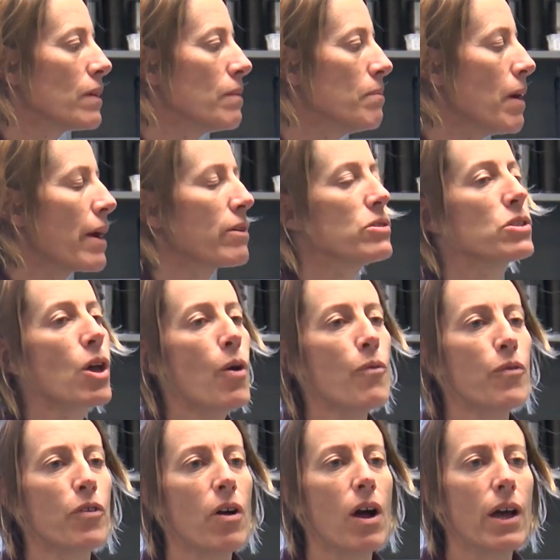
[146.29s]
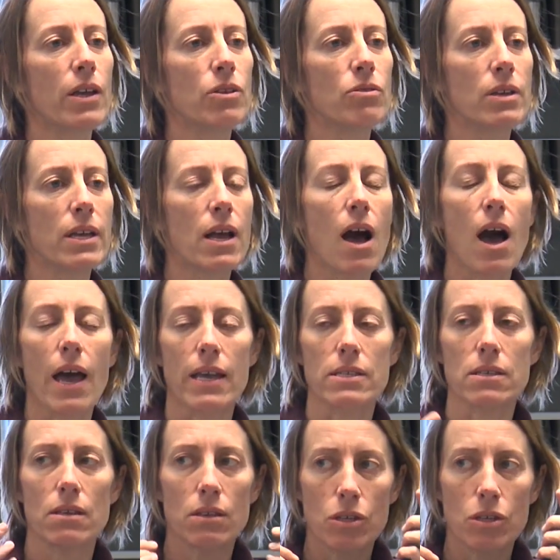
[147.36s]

microscope for our unique eyes.